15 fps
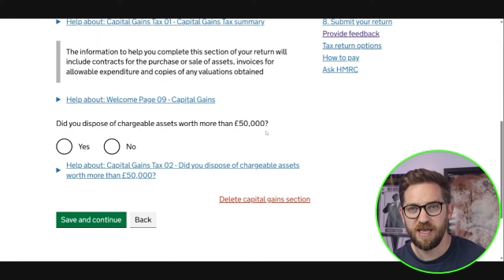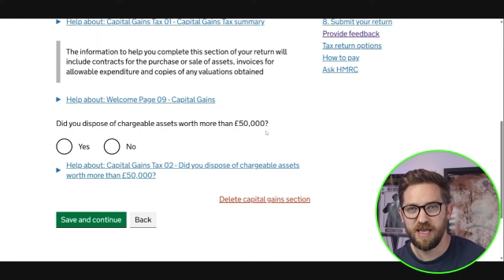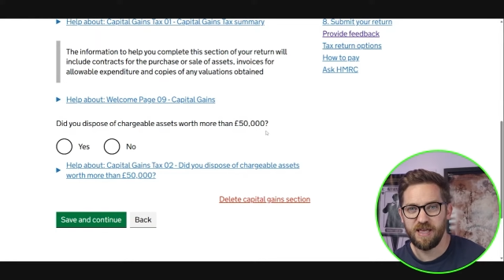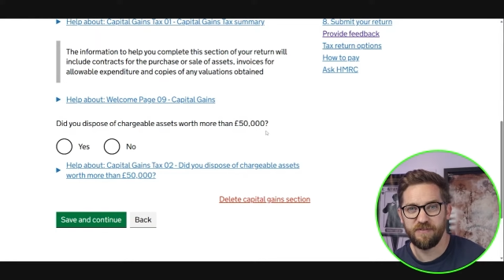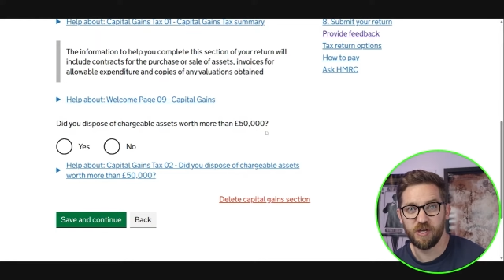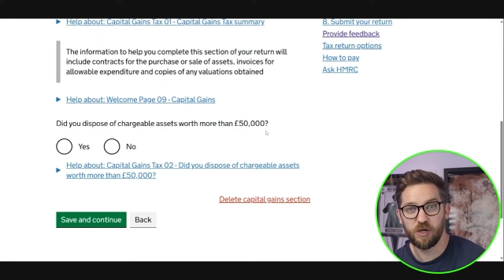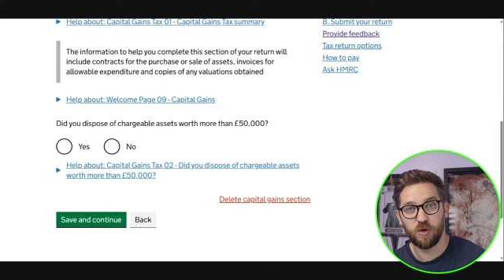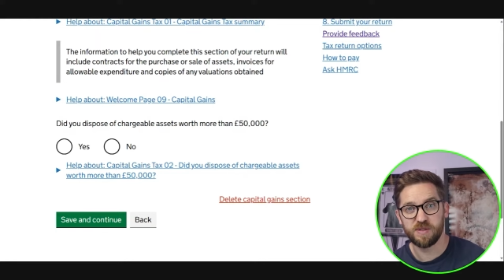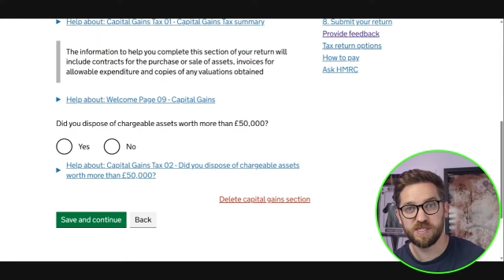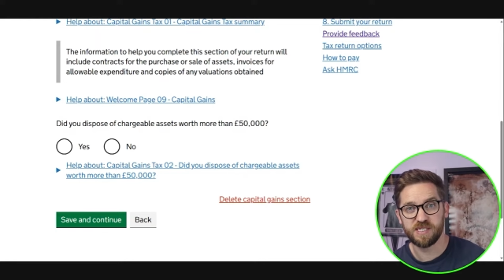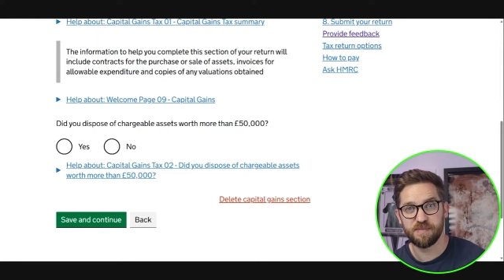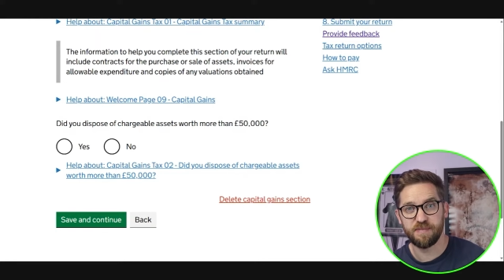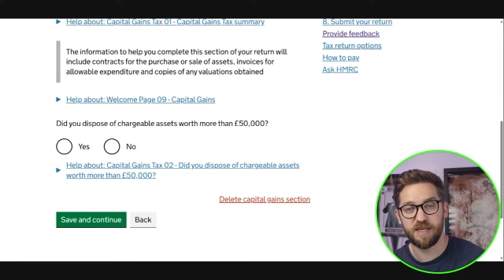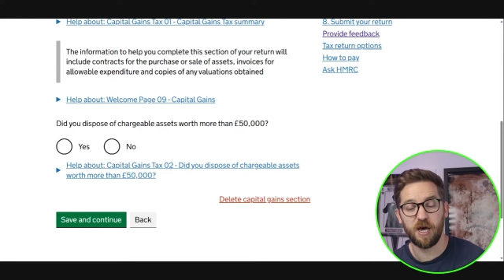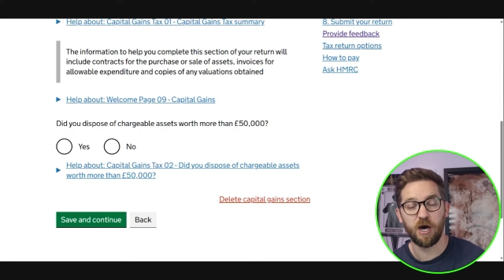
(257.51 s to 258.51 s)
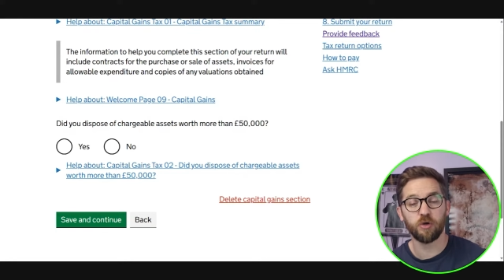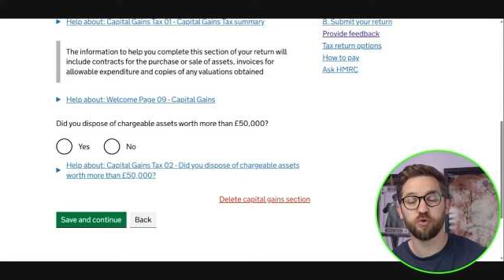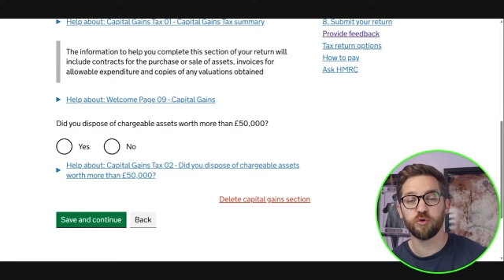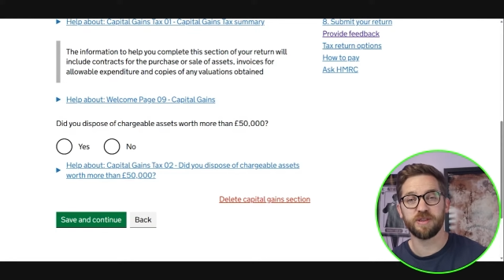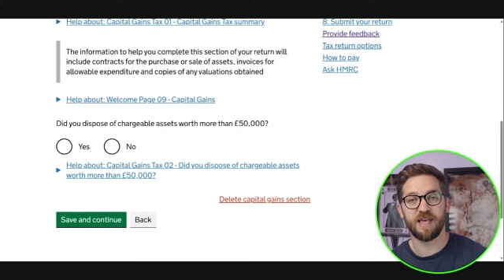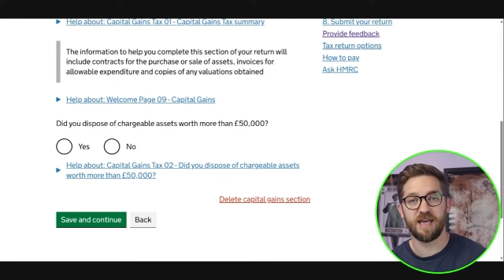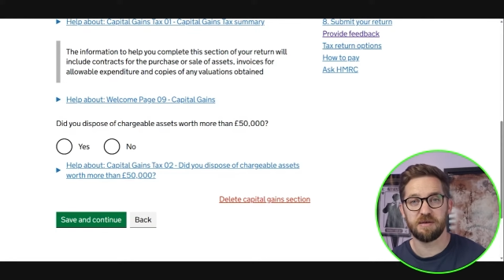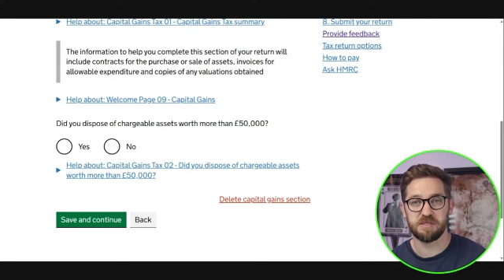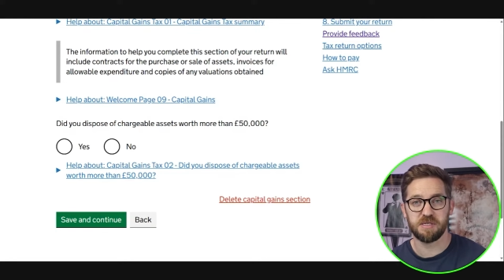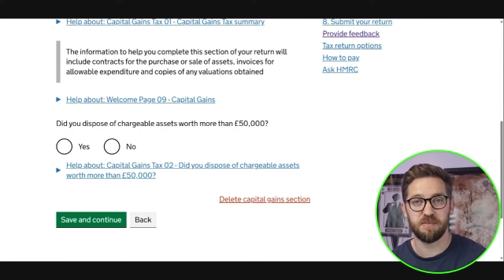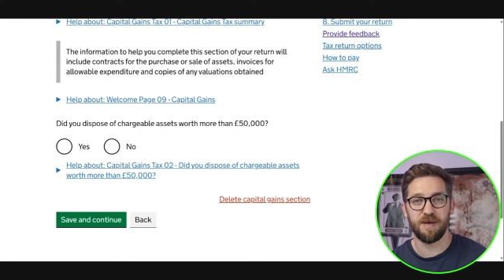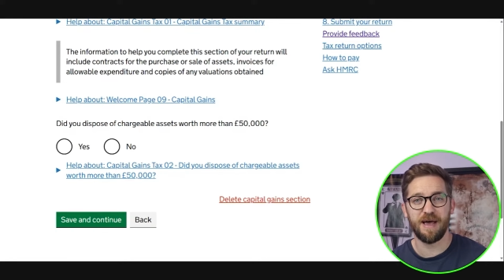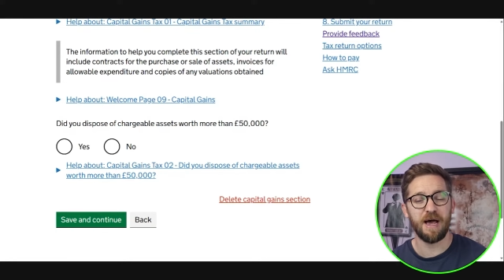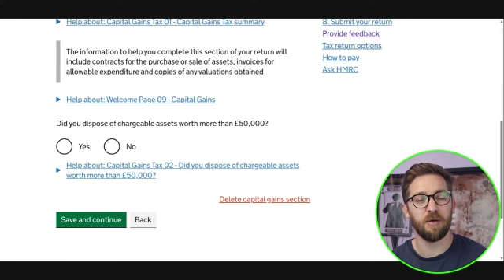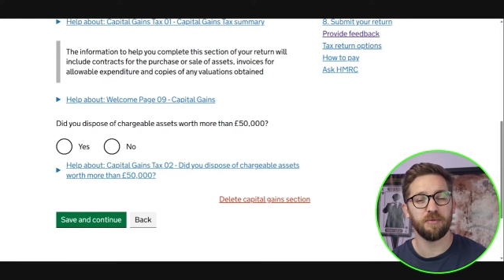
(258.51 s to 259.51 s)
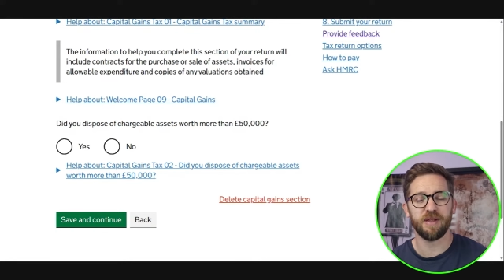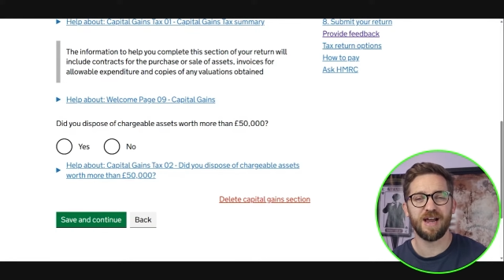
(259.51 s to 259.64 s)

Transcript: if it cost me £100,000,